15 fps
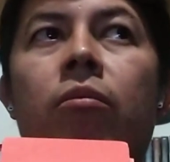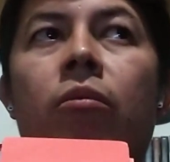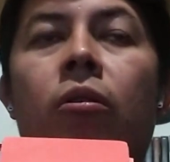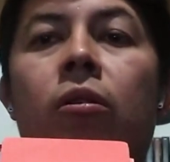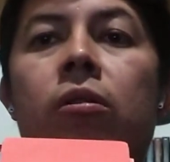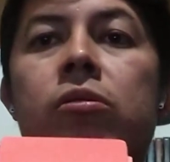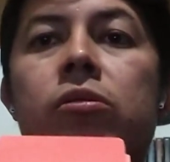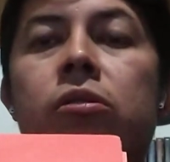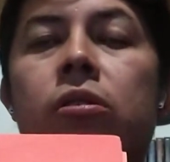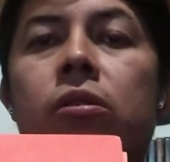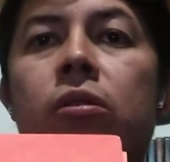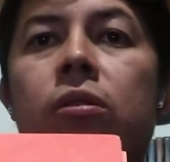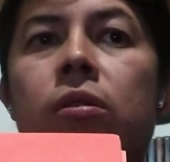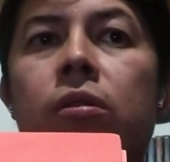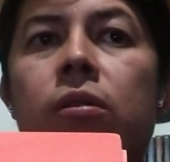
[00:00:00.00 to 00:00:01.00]

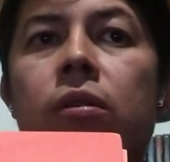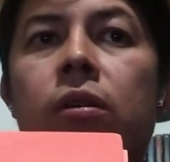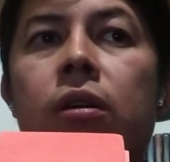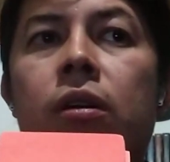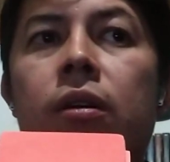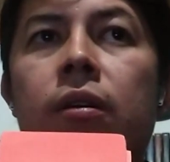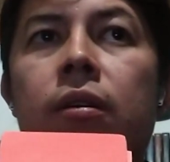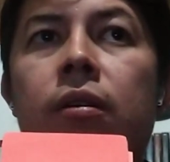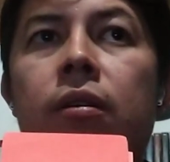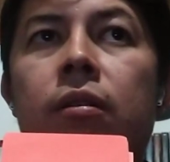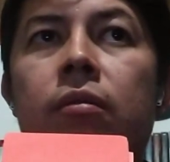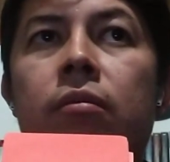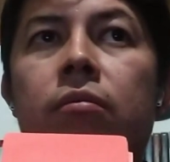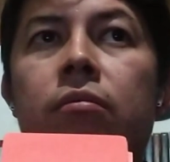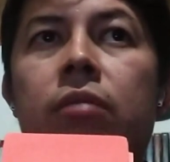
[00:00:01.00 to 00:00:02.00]

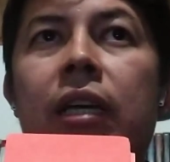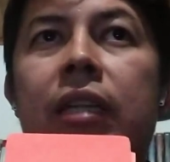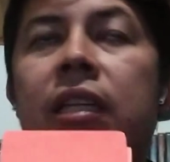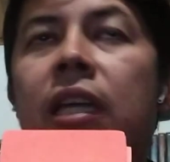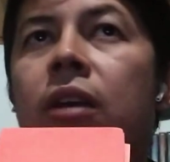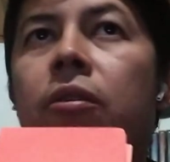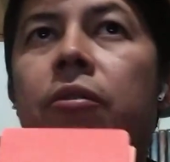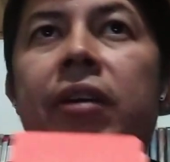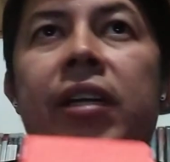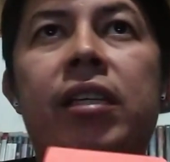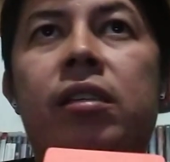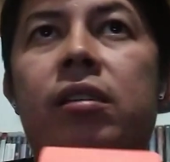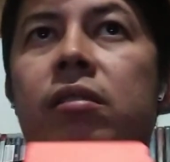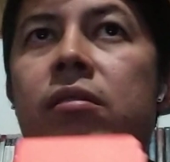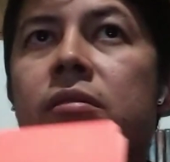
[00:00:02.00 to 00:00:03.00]
also categories
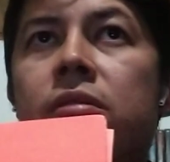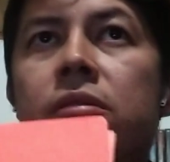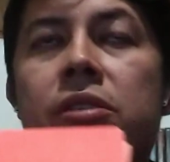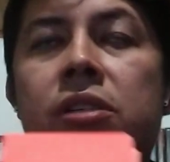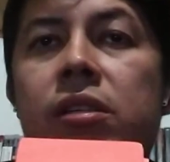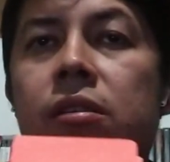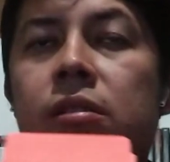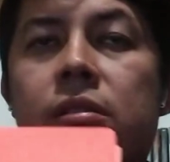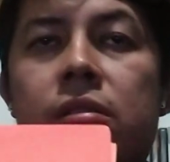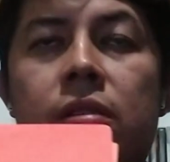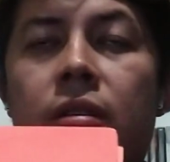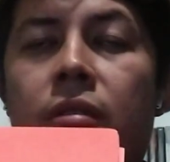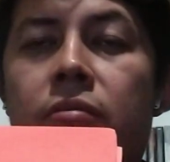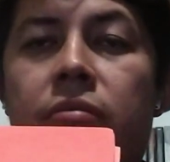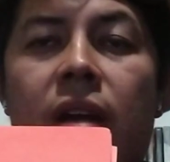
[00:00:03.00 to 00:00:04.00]
such as
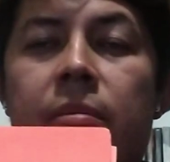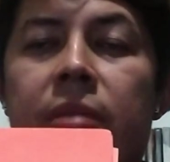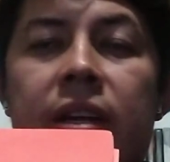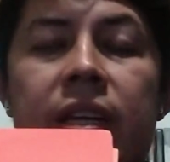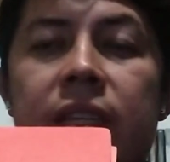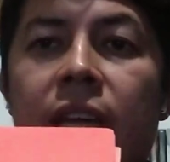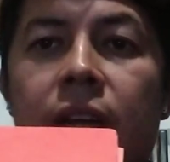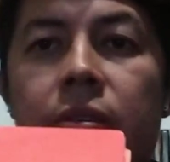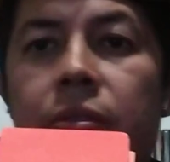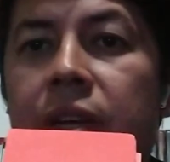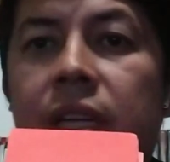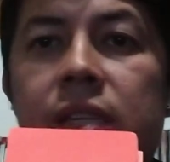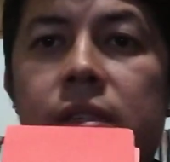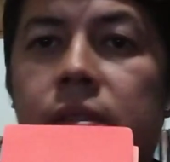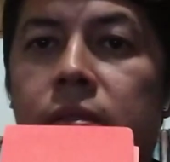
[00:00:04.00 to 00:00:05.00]
grammar
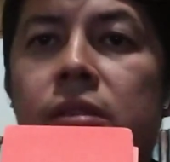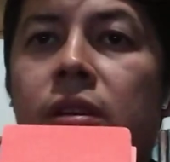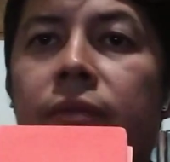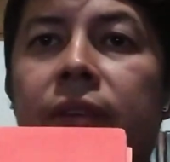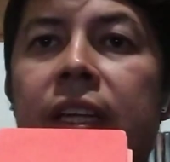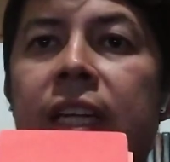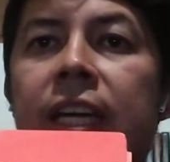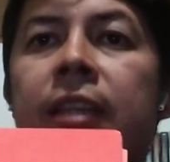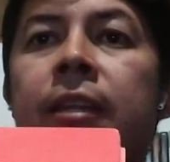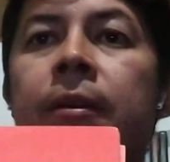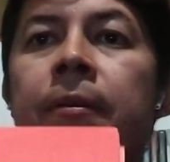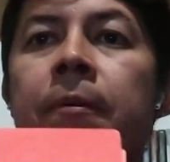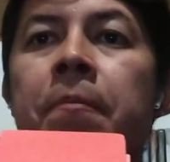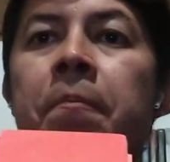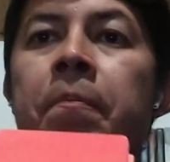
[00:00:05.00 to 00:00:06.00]
categories and stuff like that.
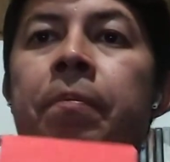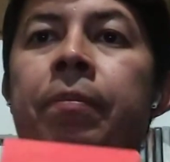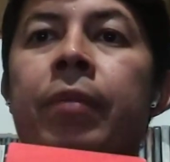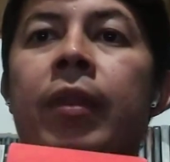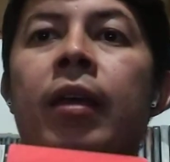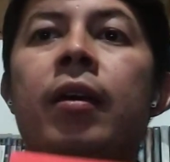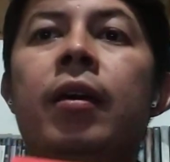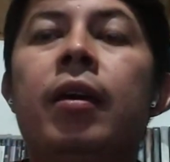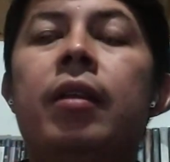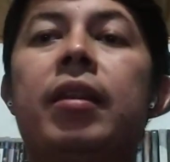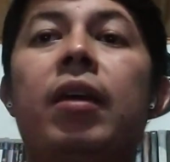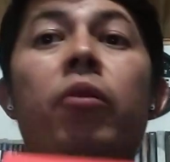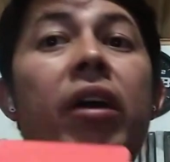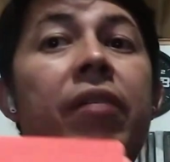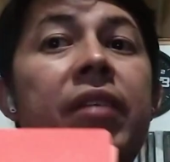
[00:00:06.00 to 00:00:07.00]

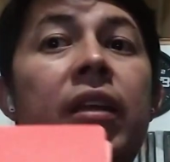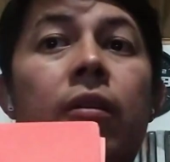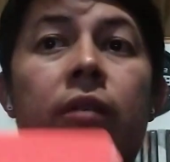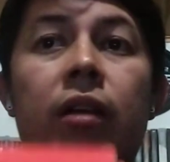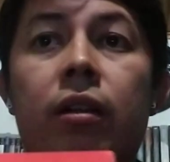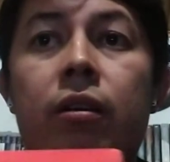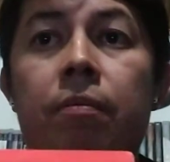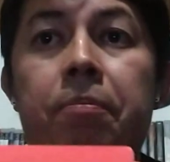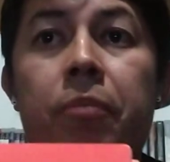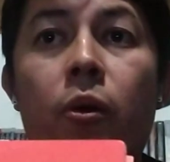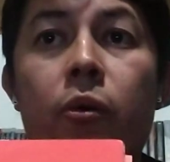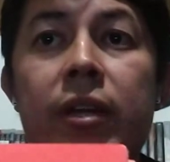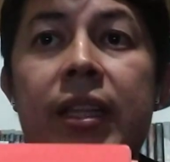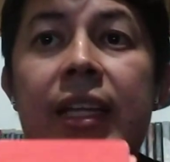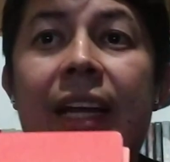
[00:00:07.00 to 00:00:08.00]
Then we have the local
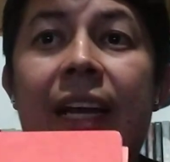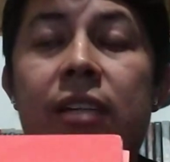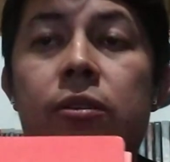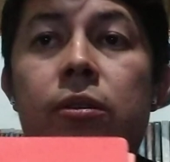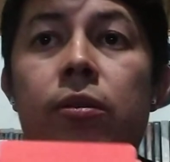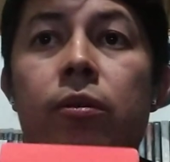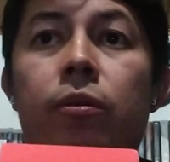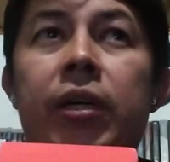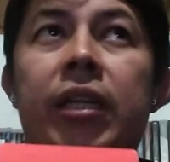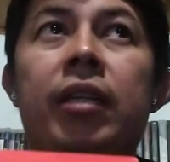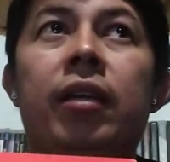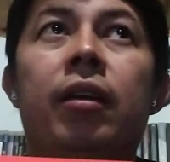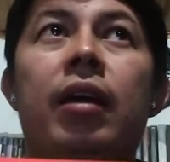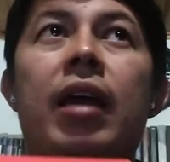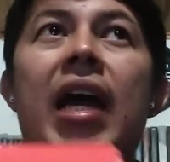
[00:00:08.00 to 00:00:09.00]
component that has to do with
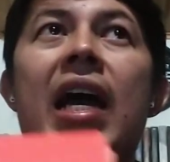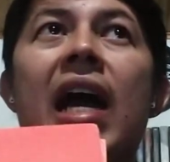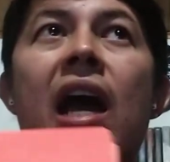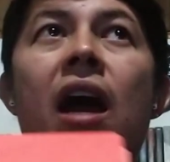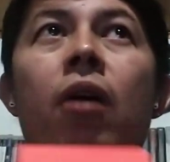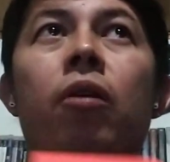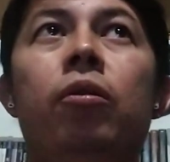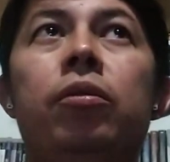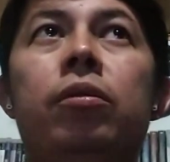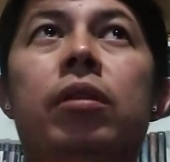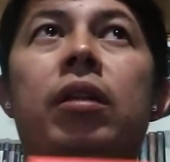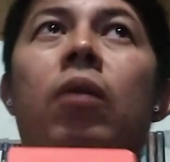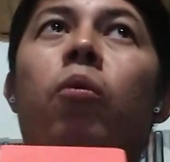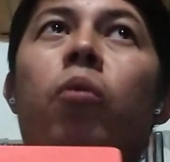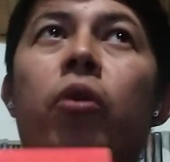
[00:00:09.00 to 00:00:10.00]
how
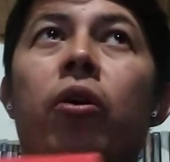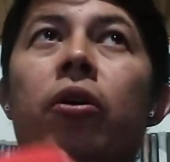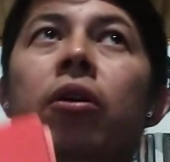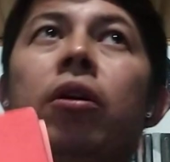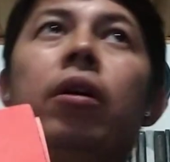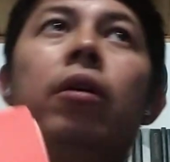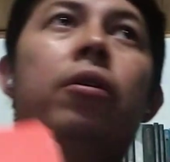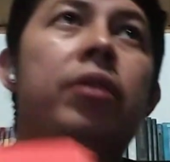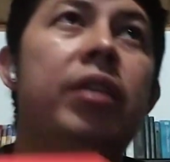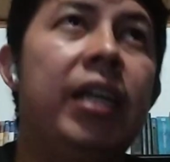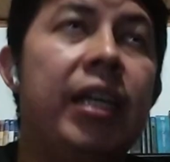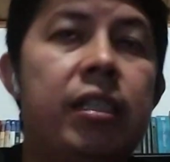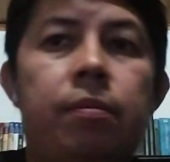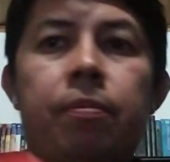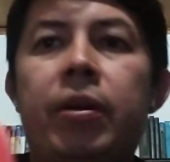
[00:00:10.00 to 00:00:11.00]
the word or the
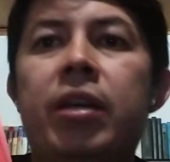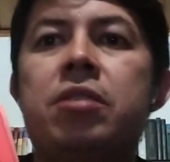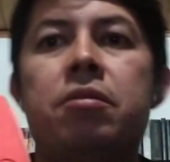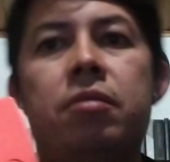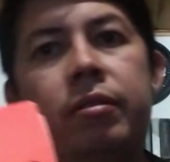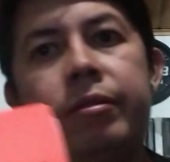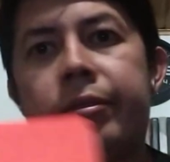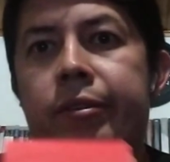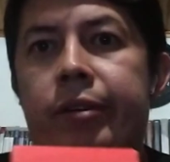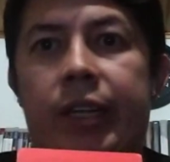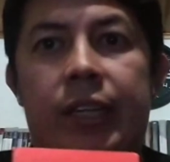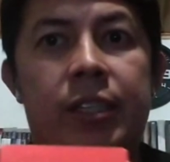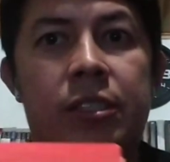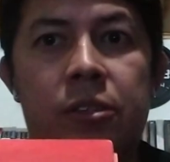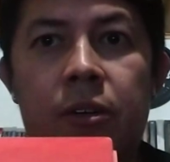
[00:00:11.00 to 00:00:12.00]
expression or the
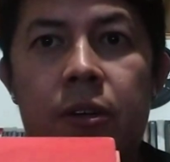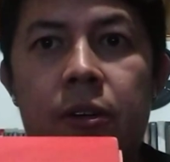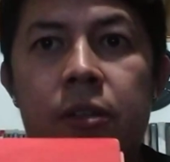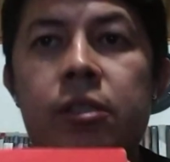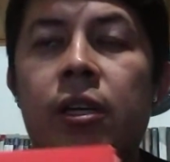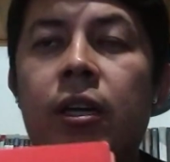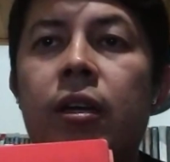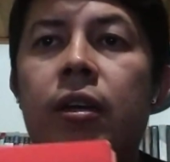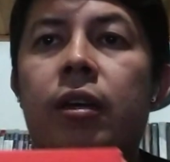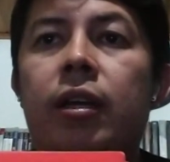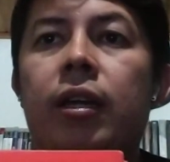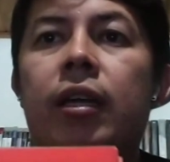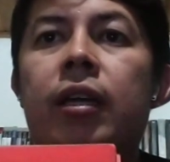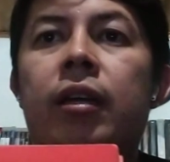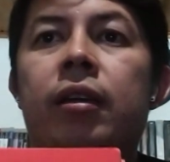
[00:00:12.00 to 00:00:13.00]
discourse
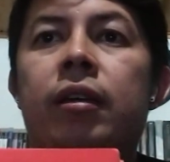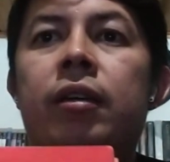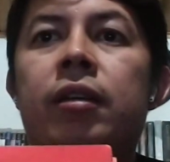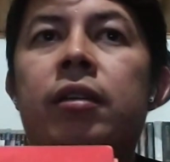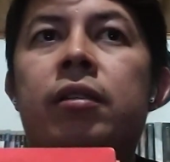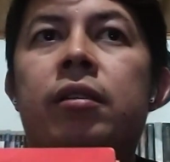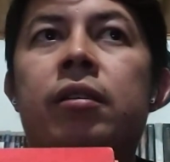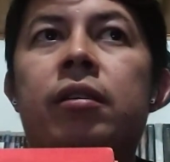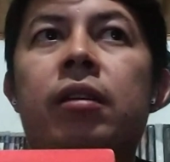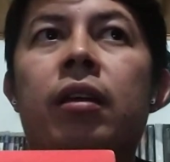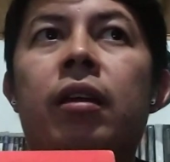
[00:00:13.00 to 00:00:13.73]
is